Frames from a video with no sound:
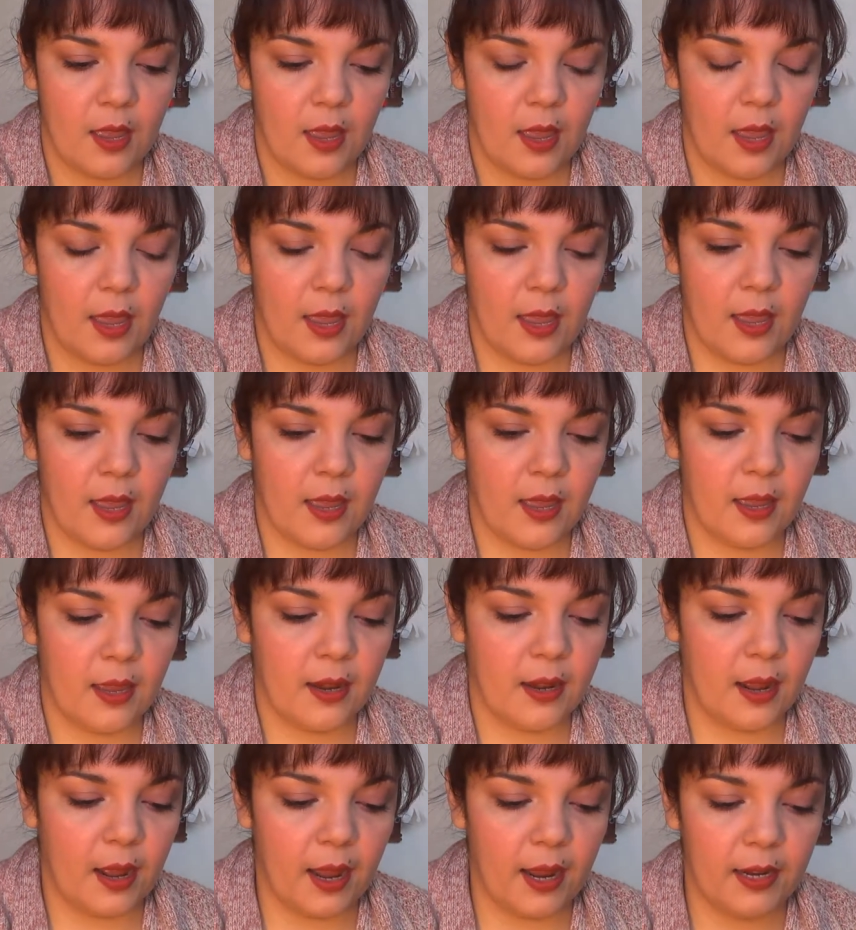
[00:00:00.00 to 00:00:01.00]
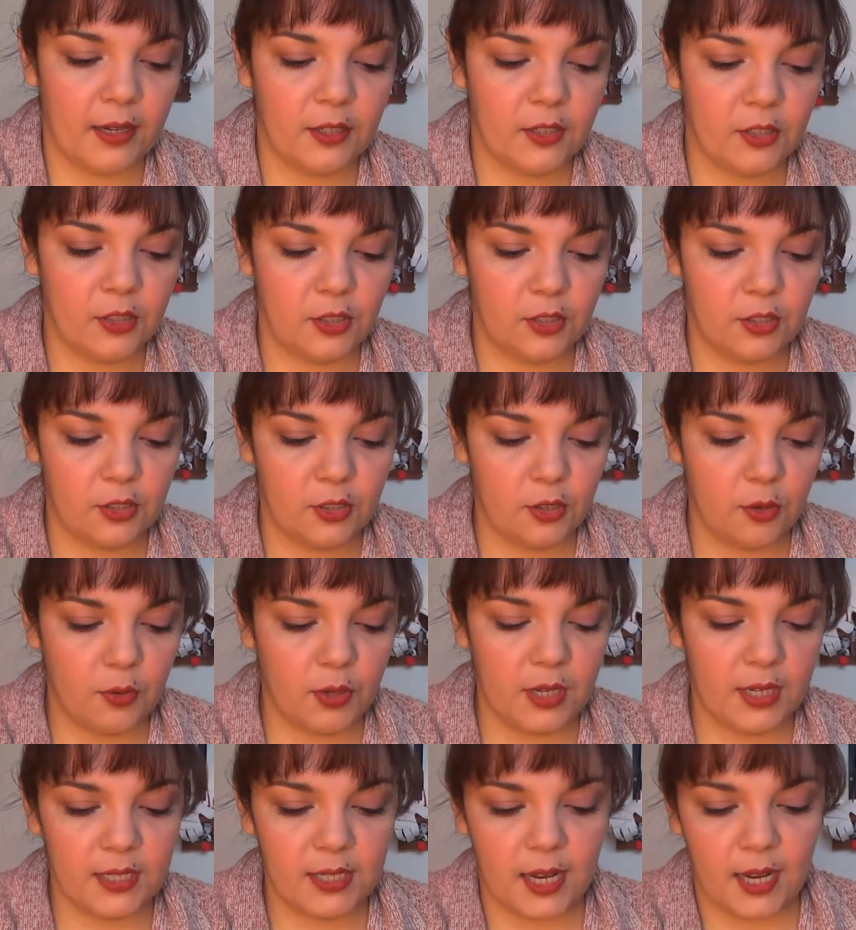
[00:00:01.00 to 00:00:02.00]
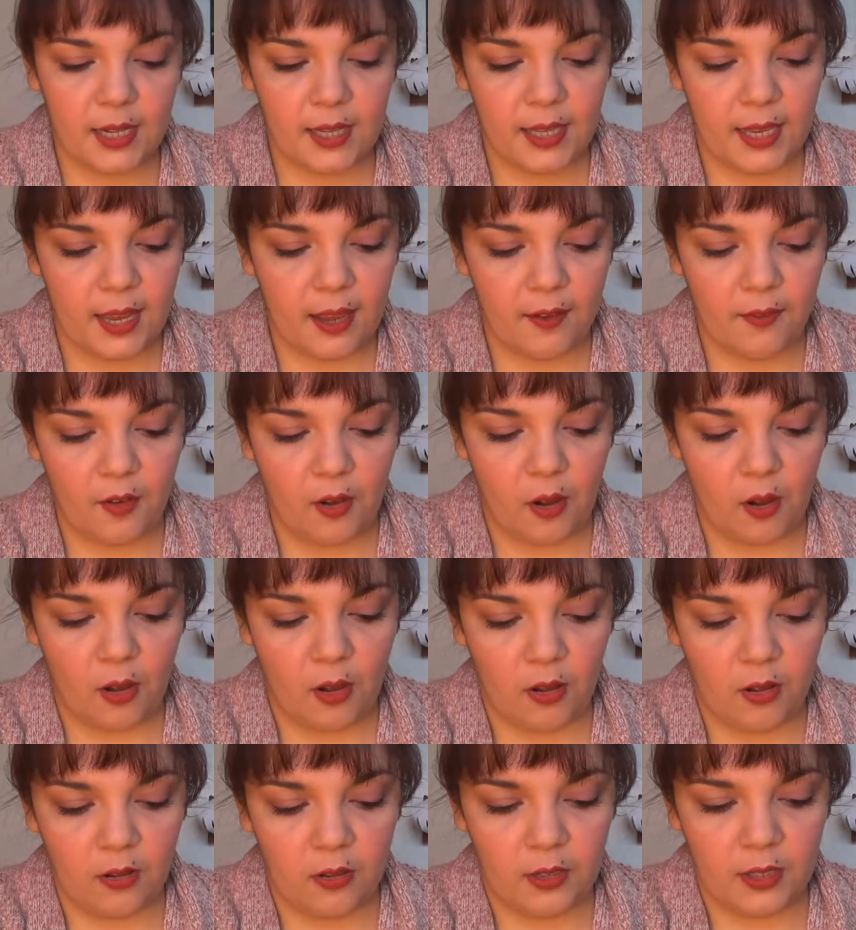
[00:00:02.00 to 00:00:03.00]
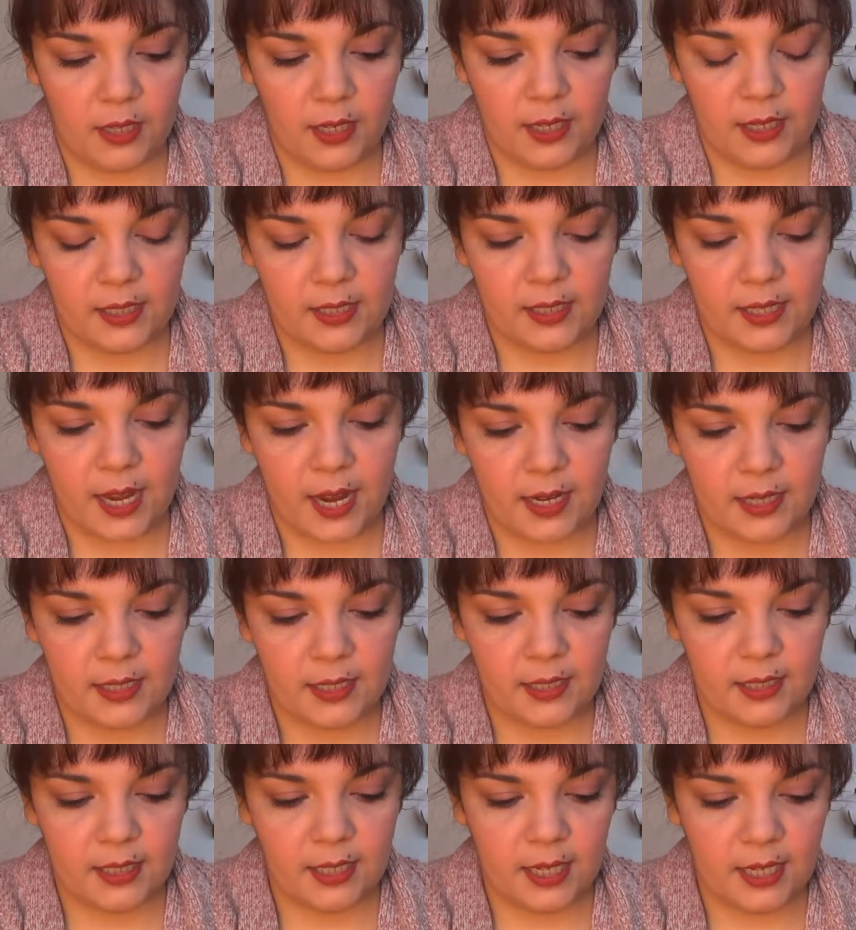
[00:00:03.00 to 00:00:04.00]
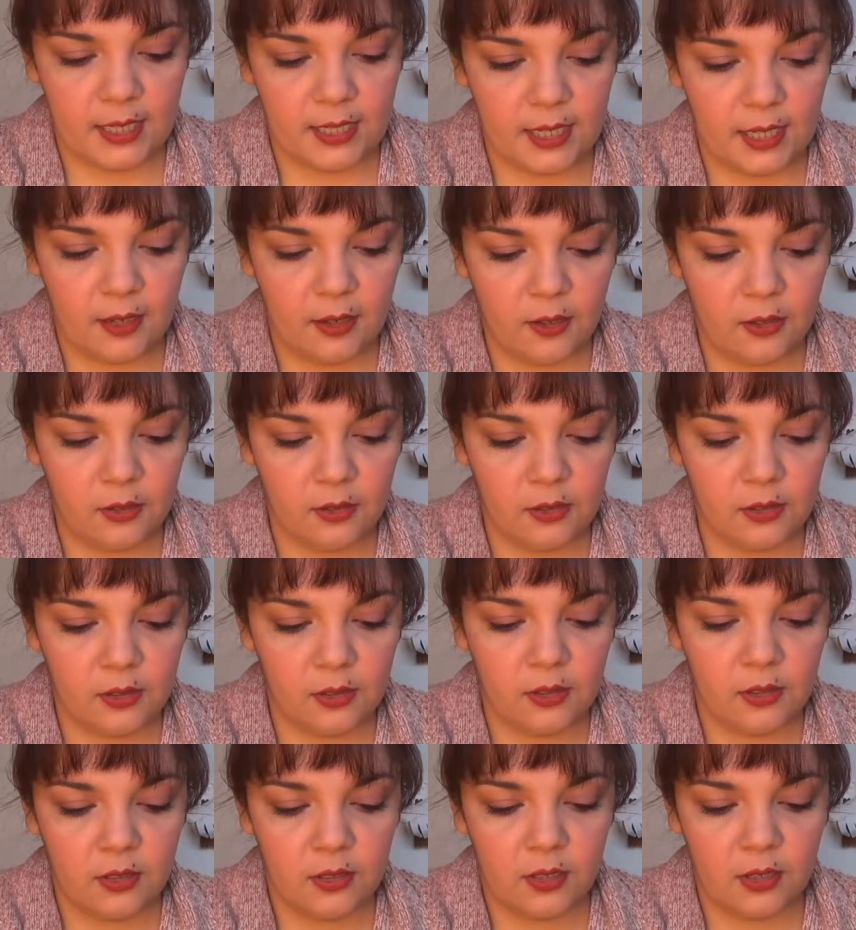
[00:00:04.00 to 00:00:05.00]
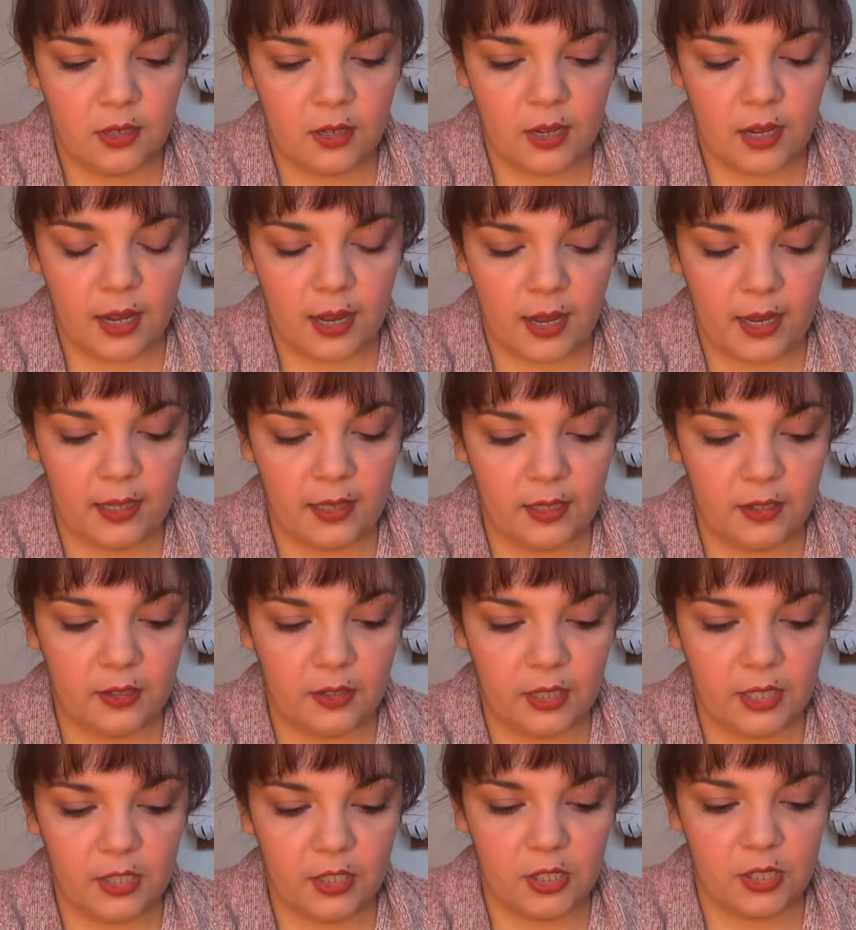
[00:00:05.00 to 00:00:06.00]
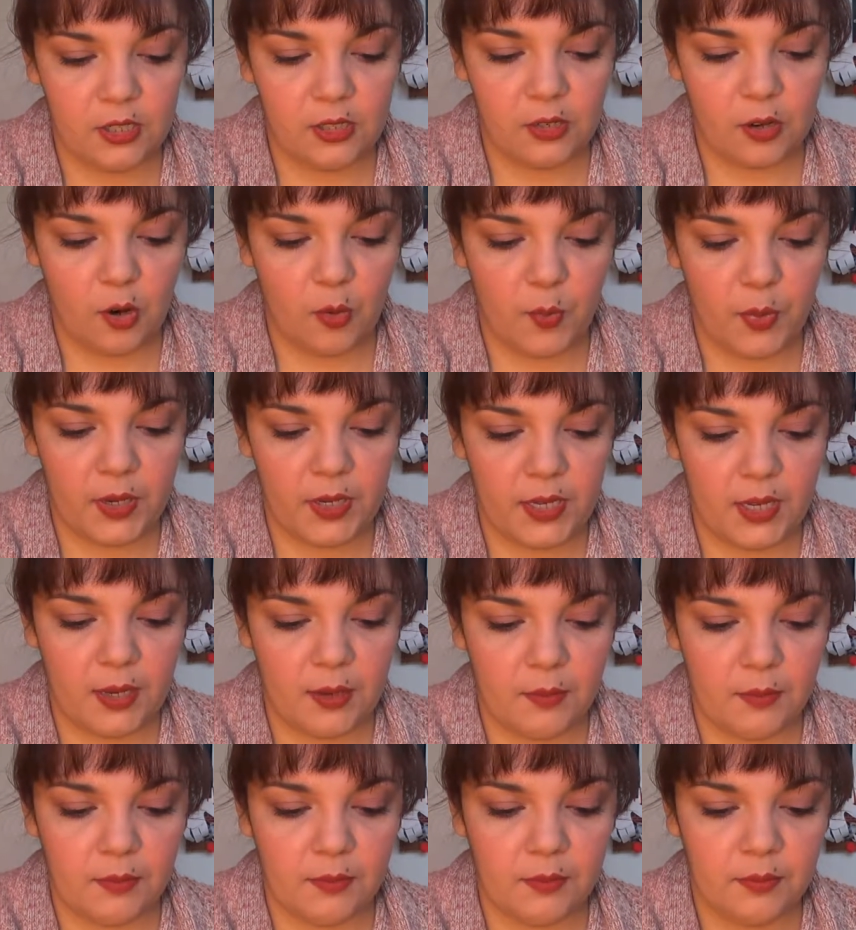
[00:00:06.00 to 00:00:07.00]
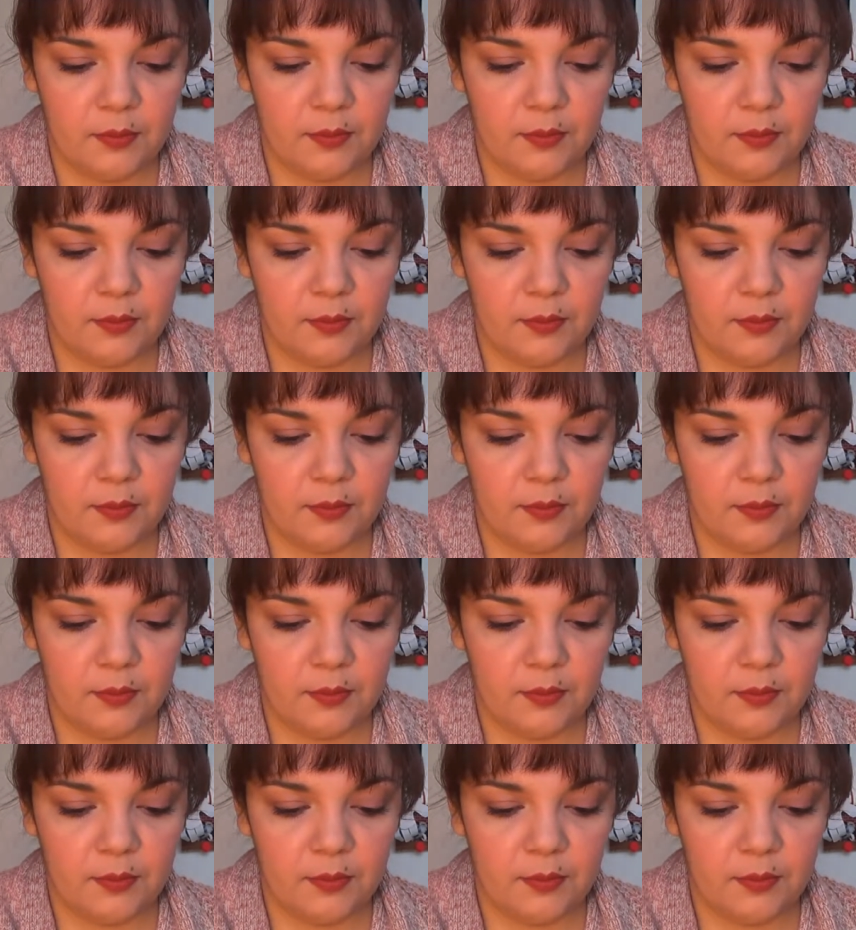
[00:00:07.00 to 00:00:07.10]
and I don't exactly have all the exact details. I literally just opened him